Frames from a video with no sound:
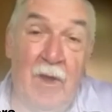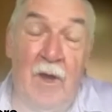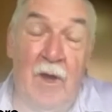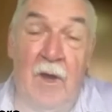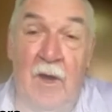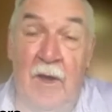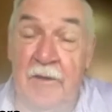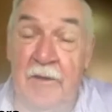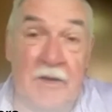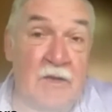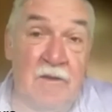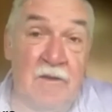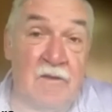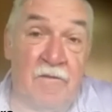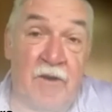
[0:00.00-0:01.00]
and
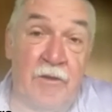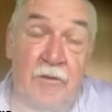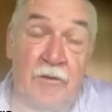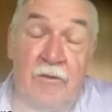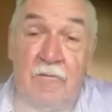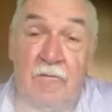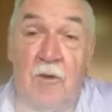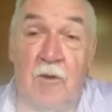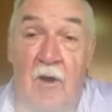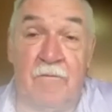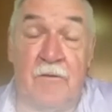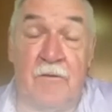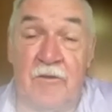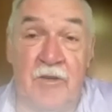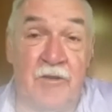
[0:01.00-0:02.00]
dozens of other
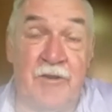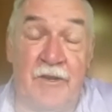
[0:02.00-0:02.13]
conferences.